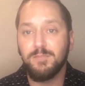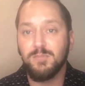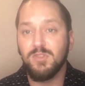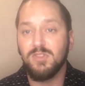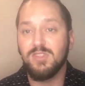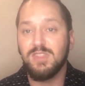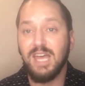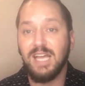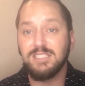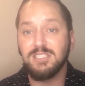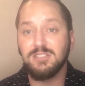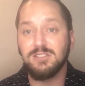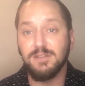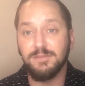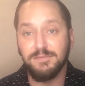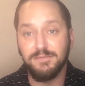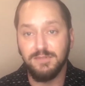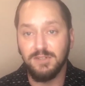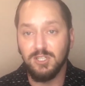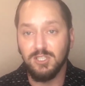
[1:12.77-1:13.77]
that's the
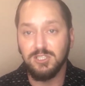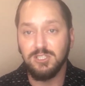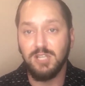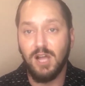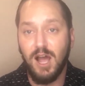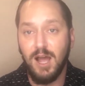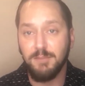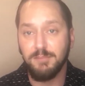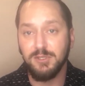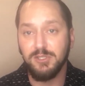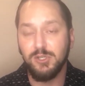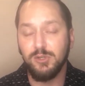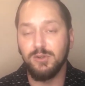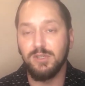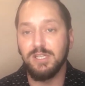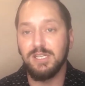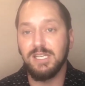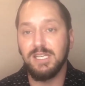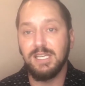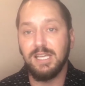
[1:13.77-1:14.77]
first
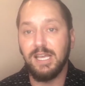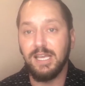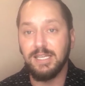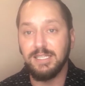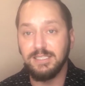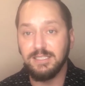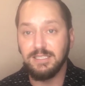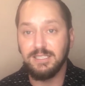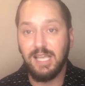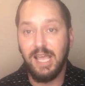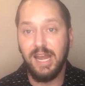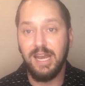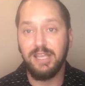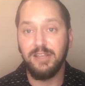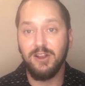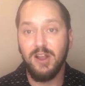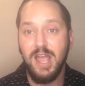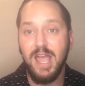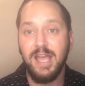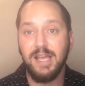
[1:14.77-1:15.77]
opportunity, is getting
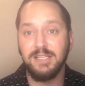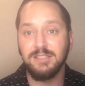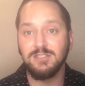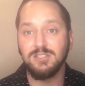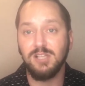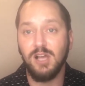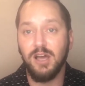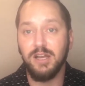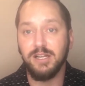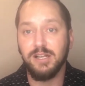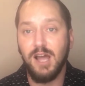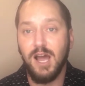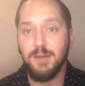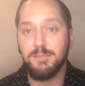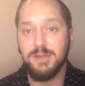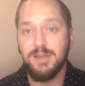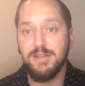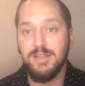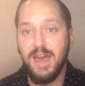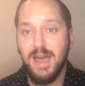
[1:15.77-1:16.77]
your hands on a
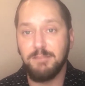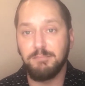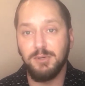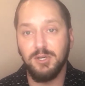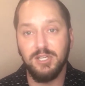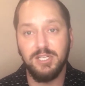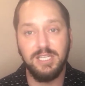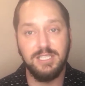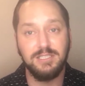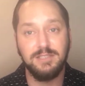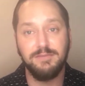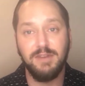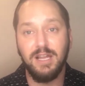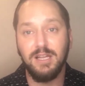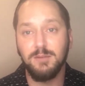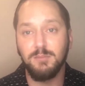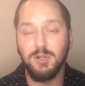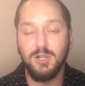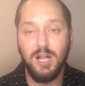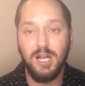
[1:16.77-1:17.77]
copy of that book. It's
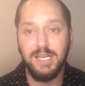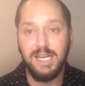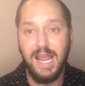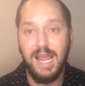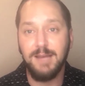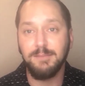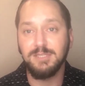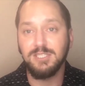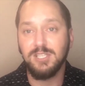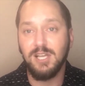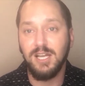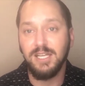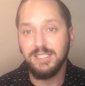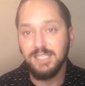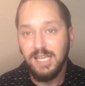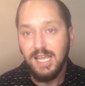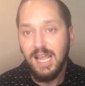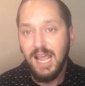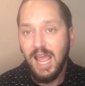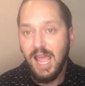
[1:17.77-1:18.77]
available on Amazon,
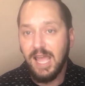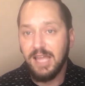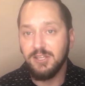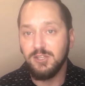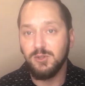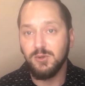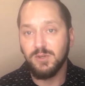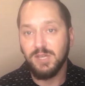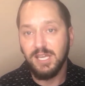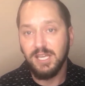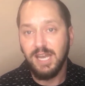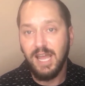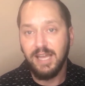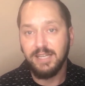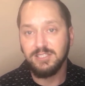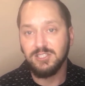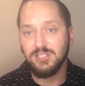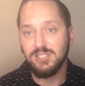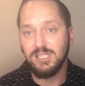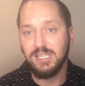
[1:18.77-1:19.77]
and you can
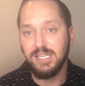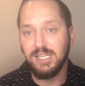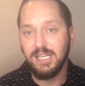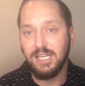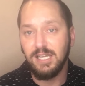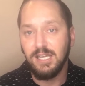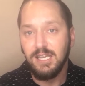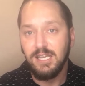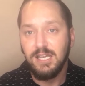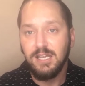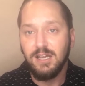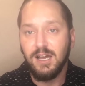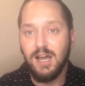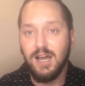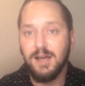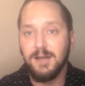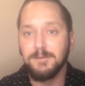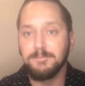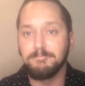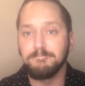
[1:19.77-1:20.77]
actually
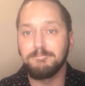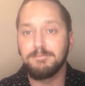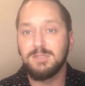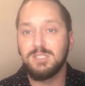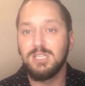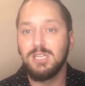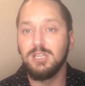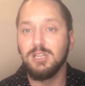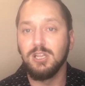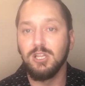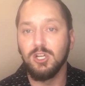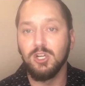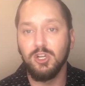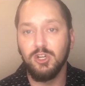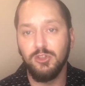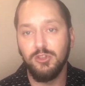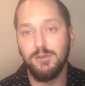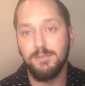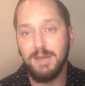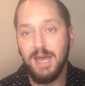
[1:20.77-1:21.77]

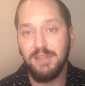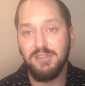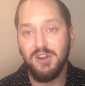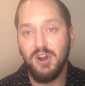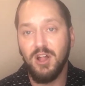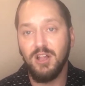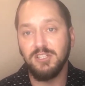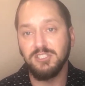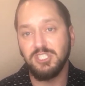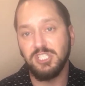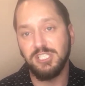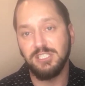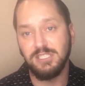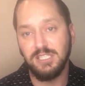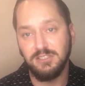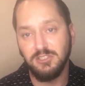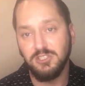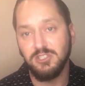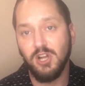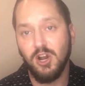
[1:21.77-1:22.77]
learn the methodologies
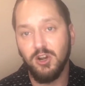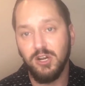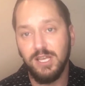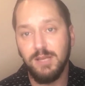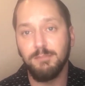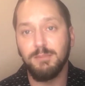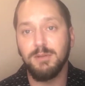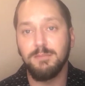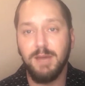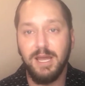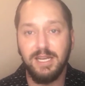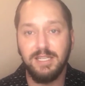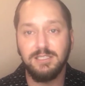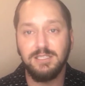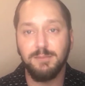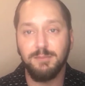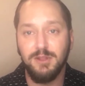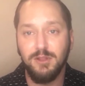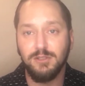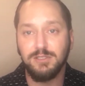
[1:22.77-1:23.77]
and start implementing
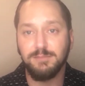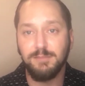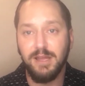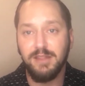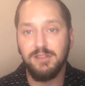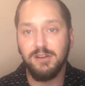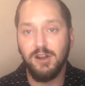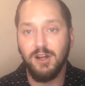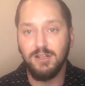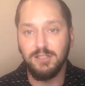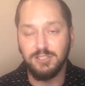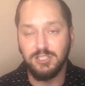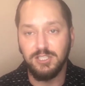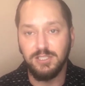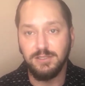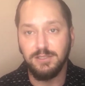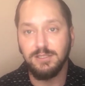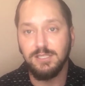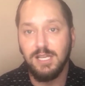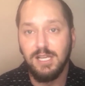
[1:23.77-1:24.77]
some of those
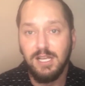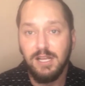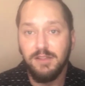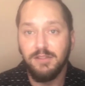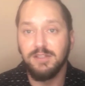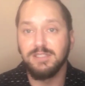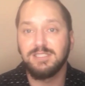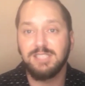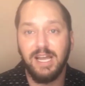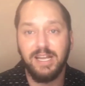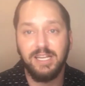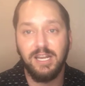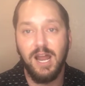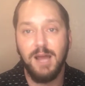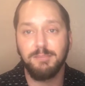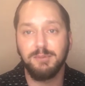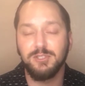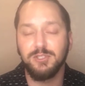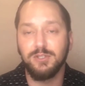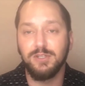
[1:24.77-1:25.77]
methodologies. The second
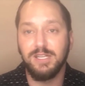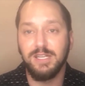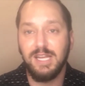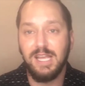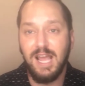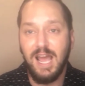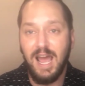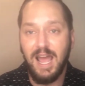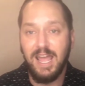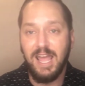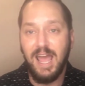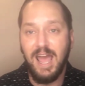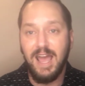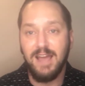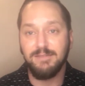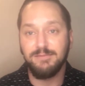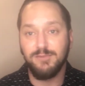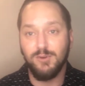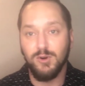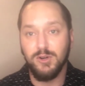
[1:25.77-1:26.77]
opportunity I
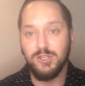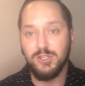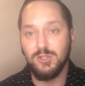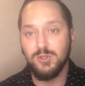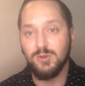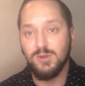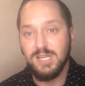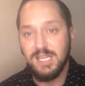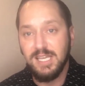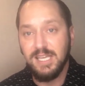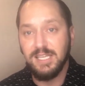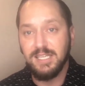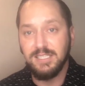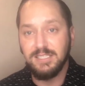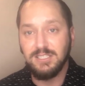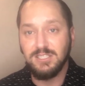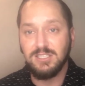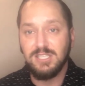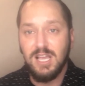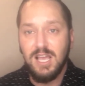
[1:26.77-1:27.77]
have for you
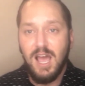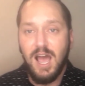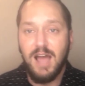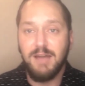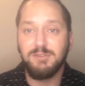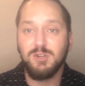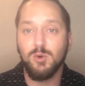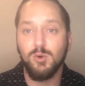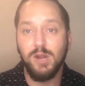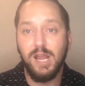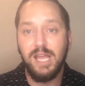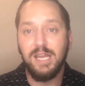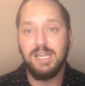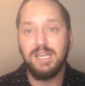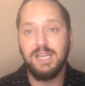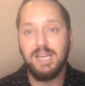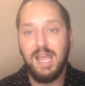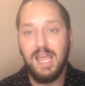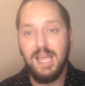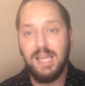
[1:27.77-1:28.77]
is I've
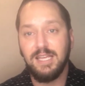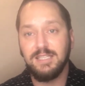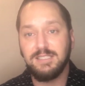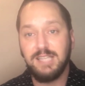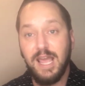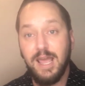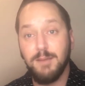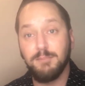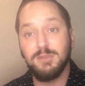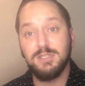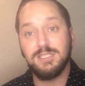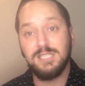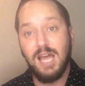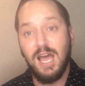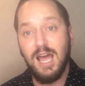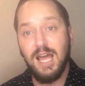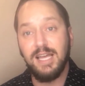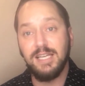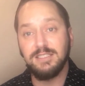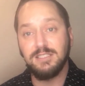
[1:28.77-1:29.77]
created a
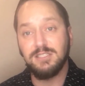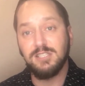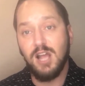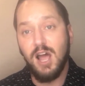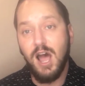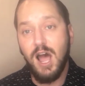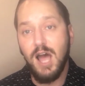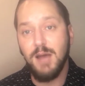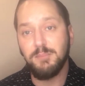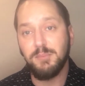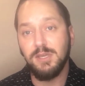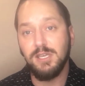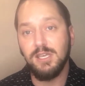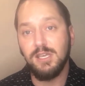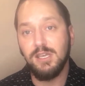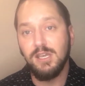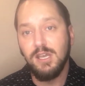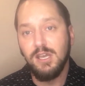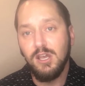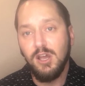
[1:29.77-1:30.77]
templatized
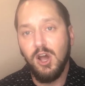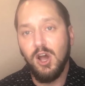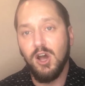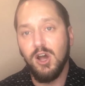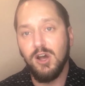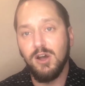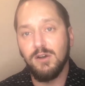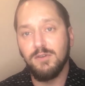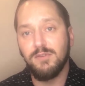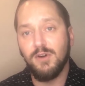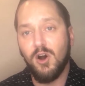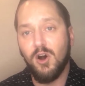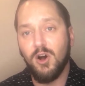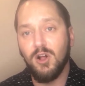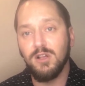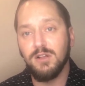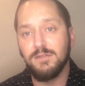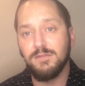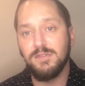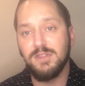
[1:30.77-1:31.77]
copy of
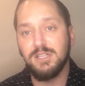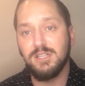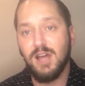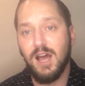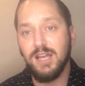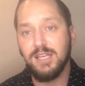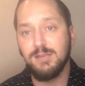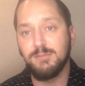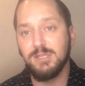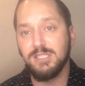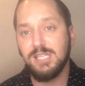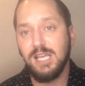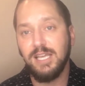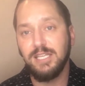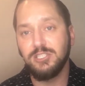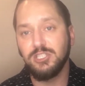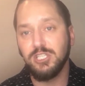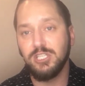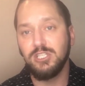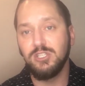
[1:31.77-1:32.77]
all of the
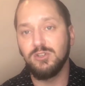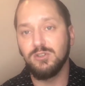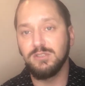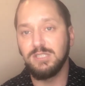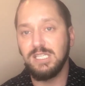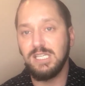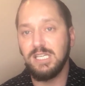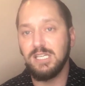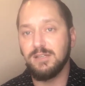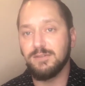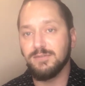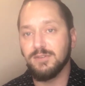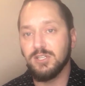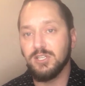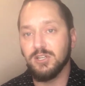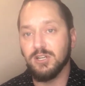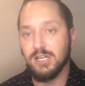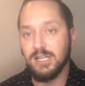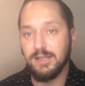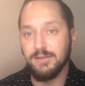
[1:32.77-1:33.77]
documentation you'll need for
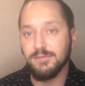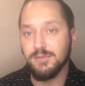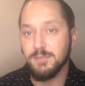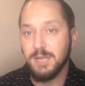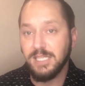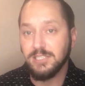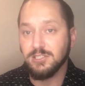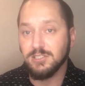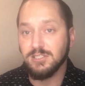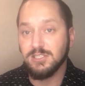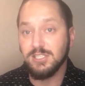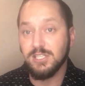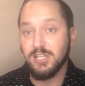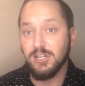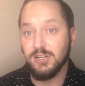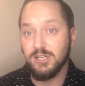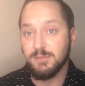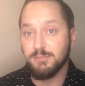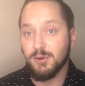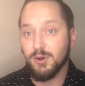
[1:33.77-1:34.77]
your information
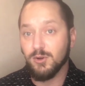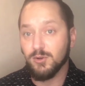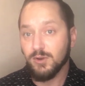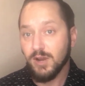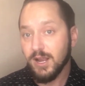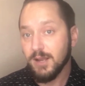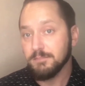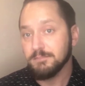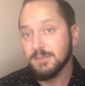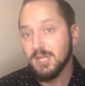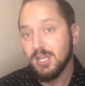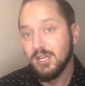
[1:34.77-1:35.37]
security program.